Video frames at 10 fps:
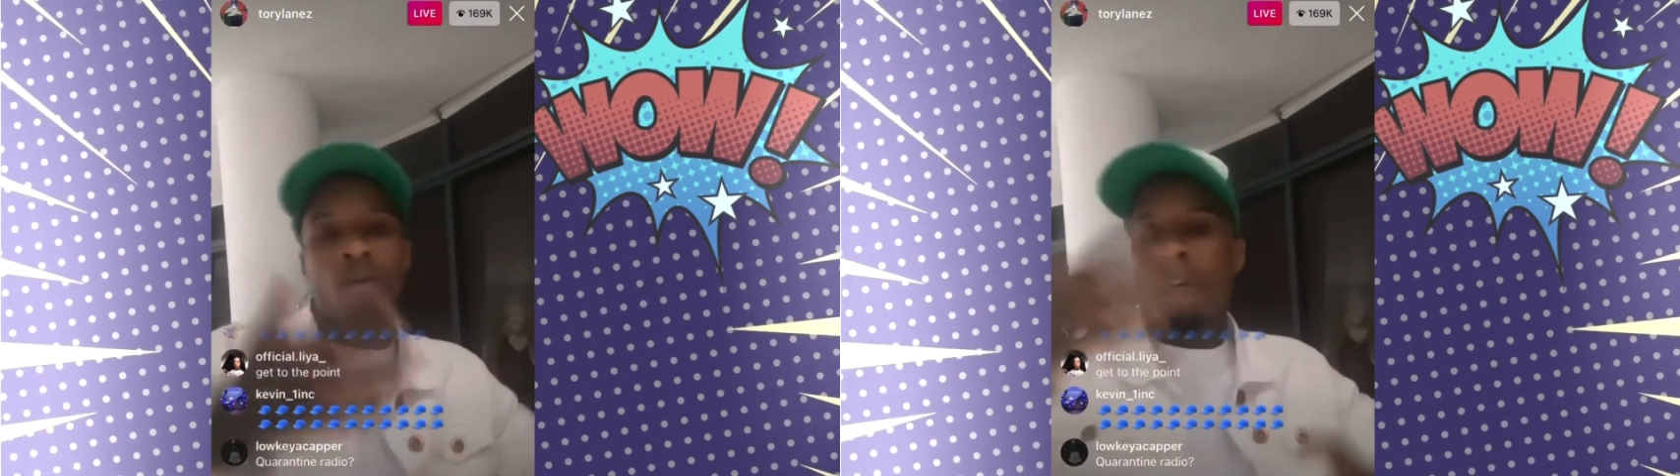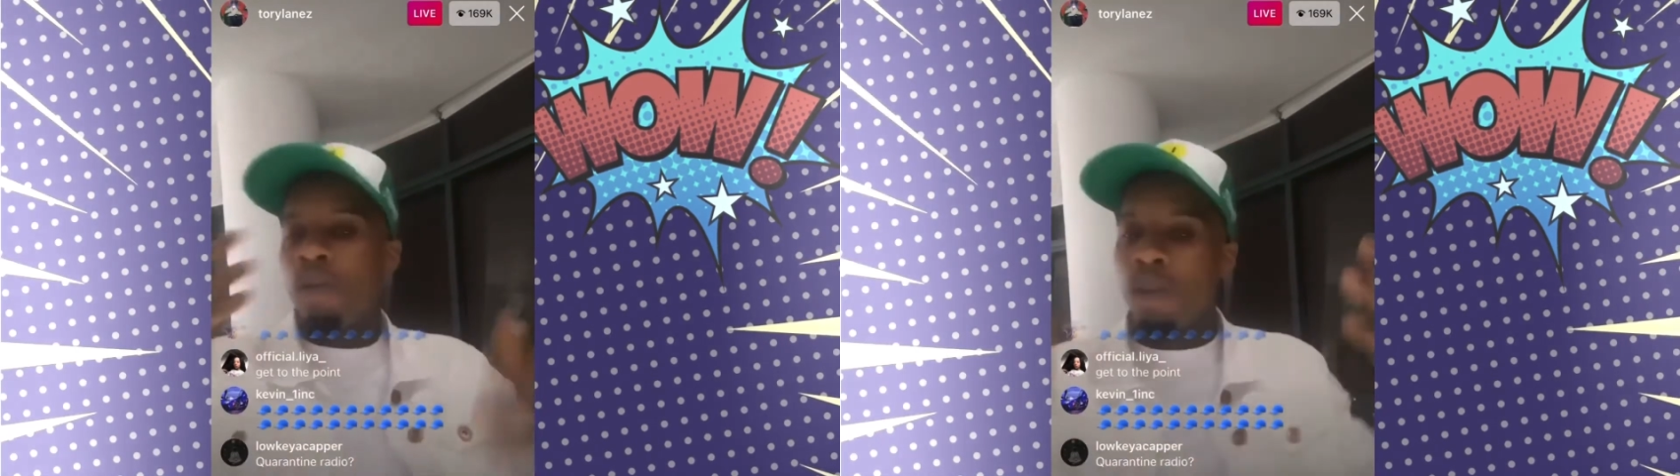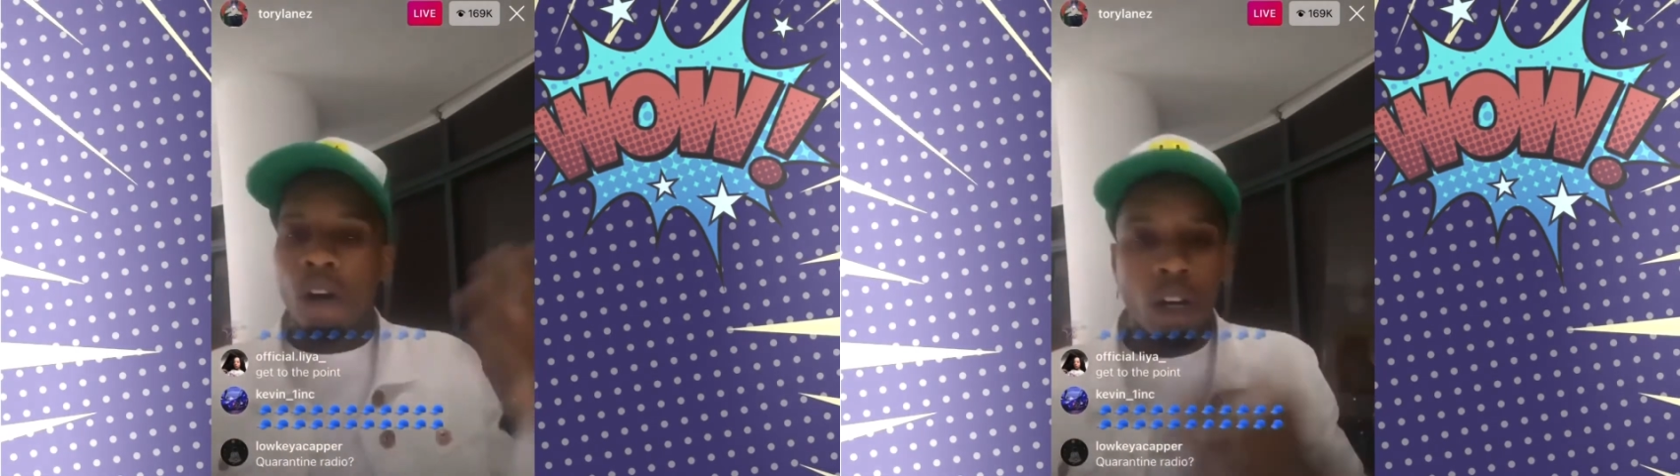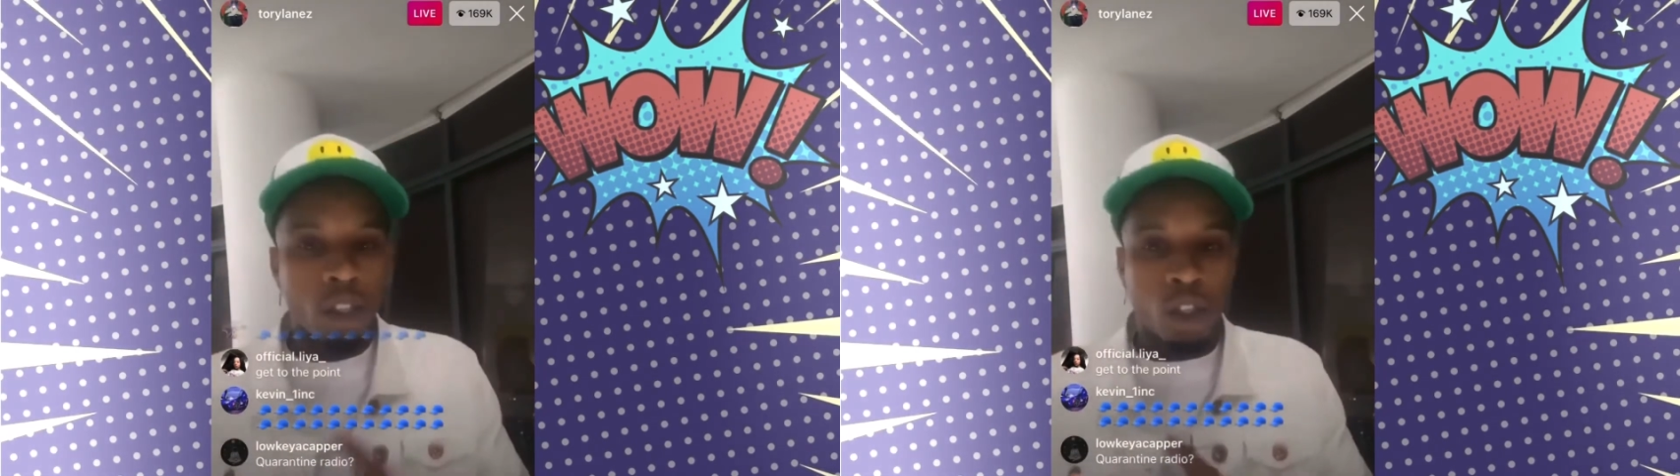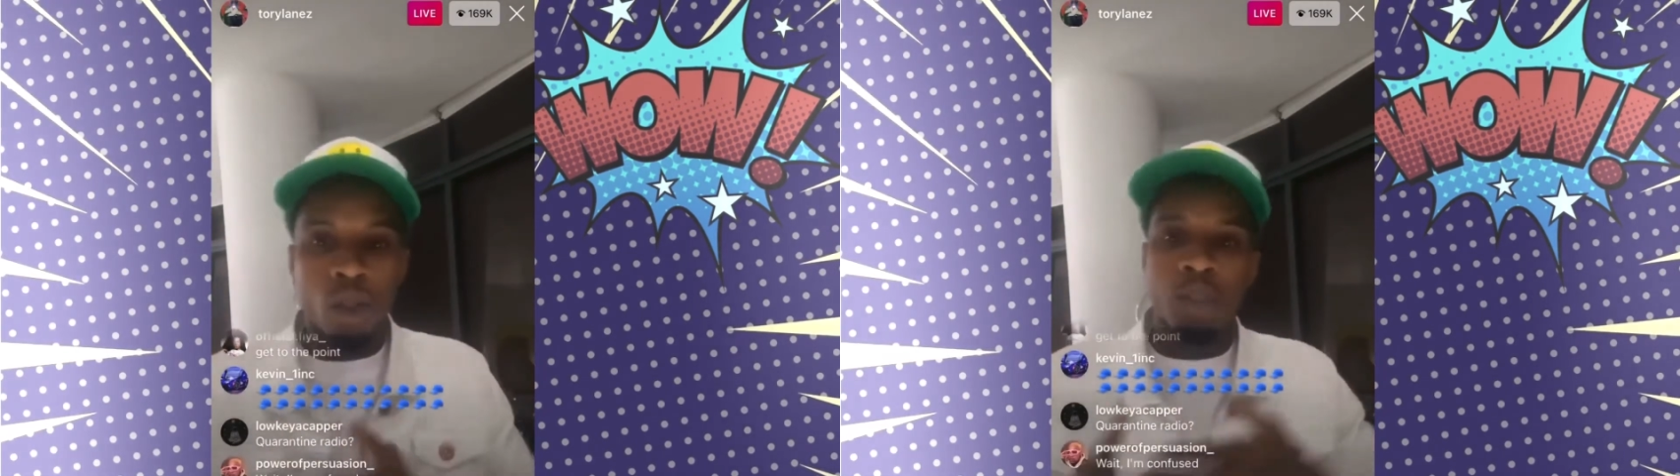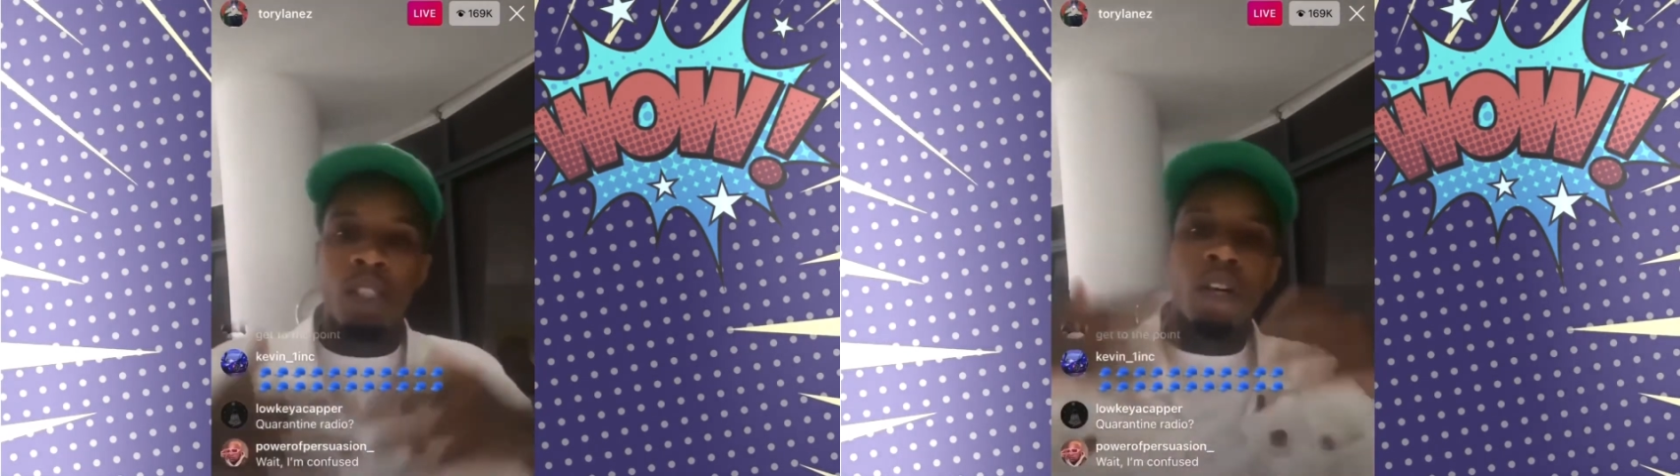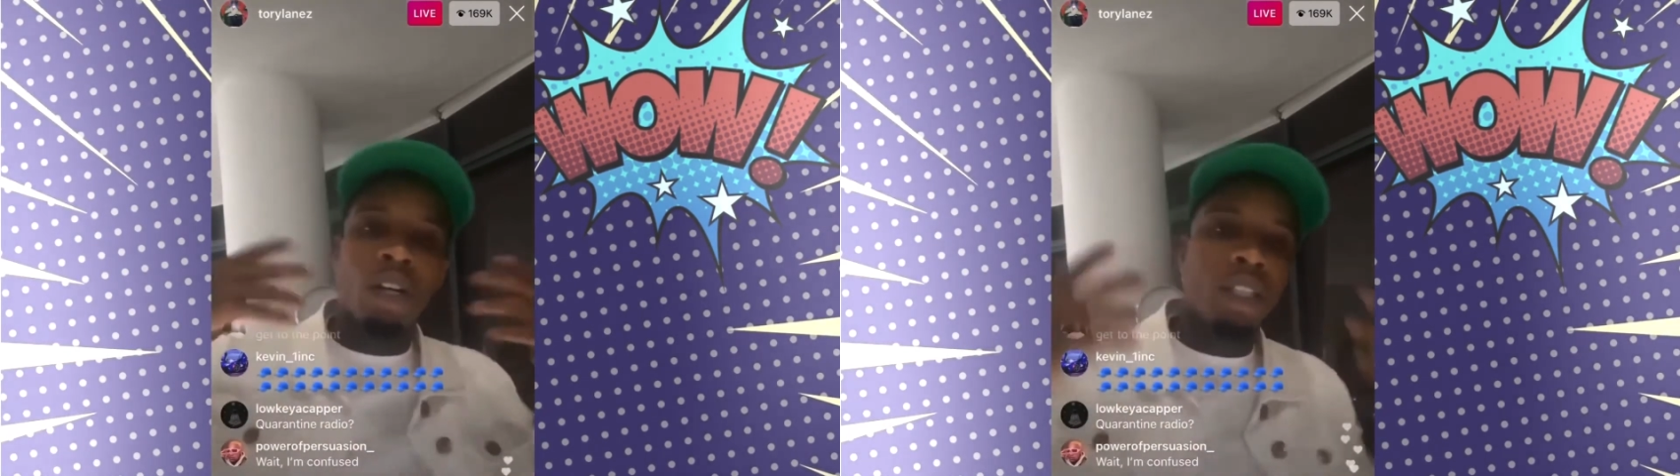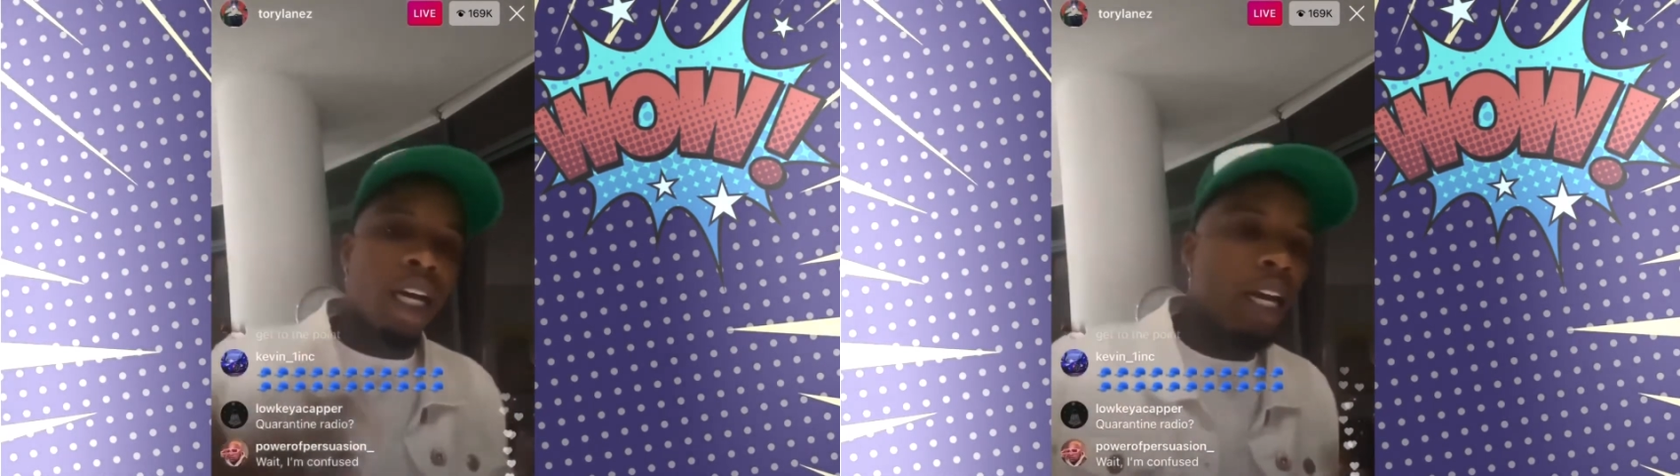say that there are some holes in